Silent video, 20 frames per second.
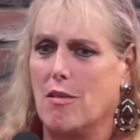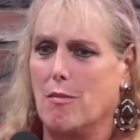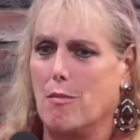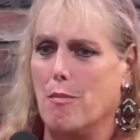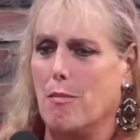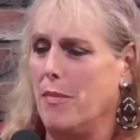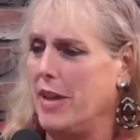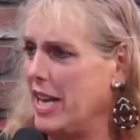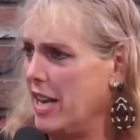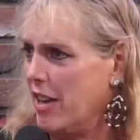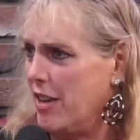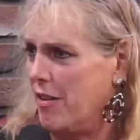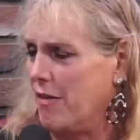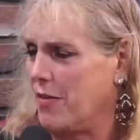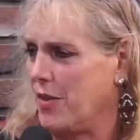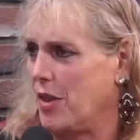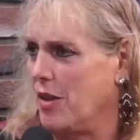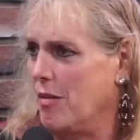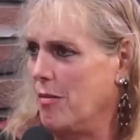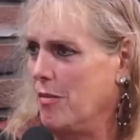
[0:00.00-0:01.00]
many
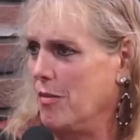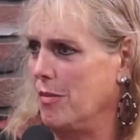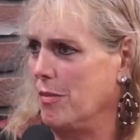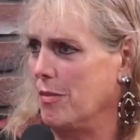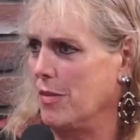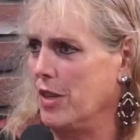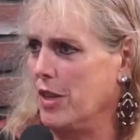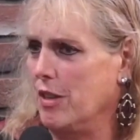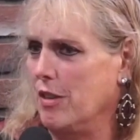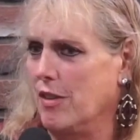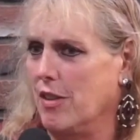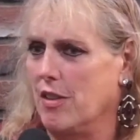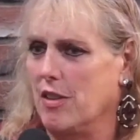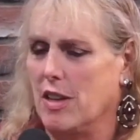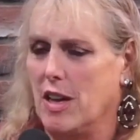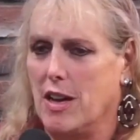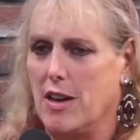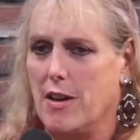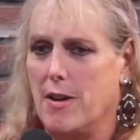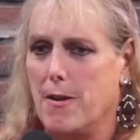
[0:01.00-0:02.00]
of them,
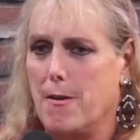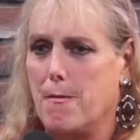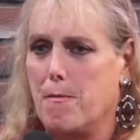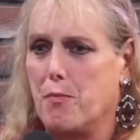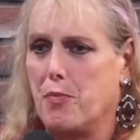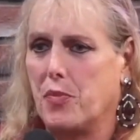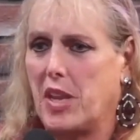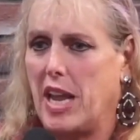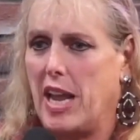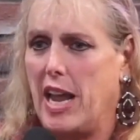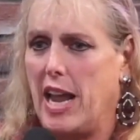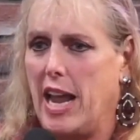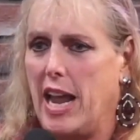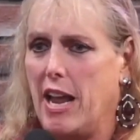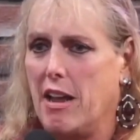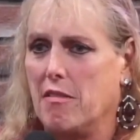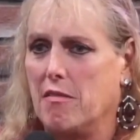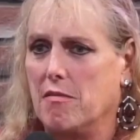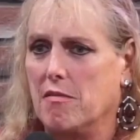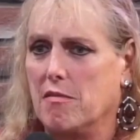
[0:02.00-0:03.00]

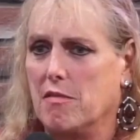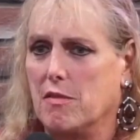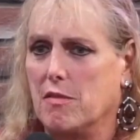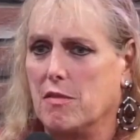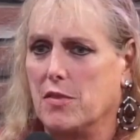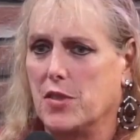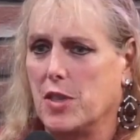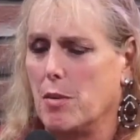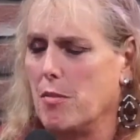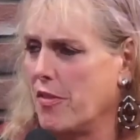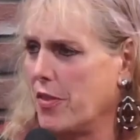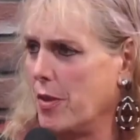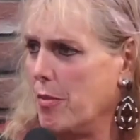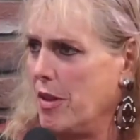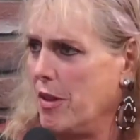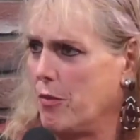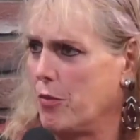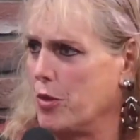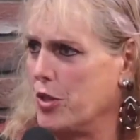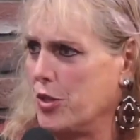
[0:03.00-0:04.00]
and some of them
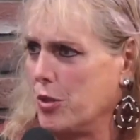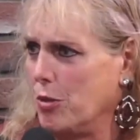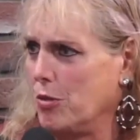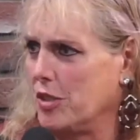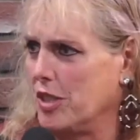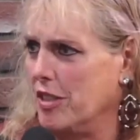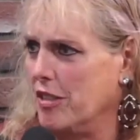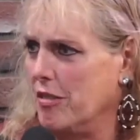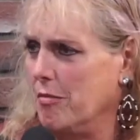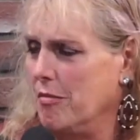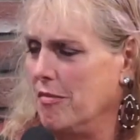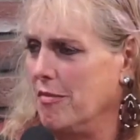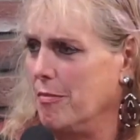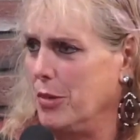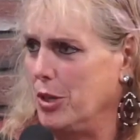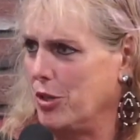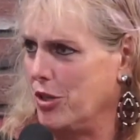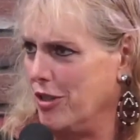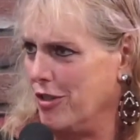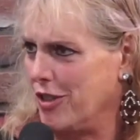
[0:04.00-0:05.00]
have resulted in $1
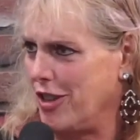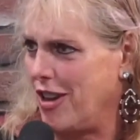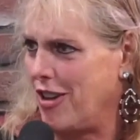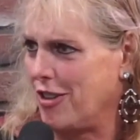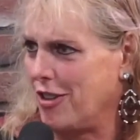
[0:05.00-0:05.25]
million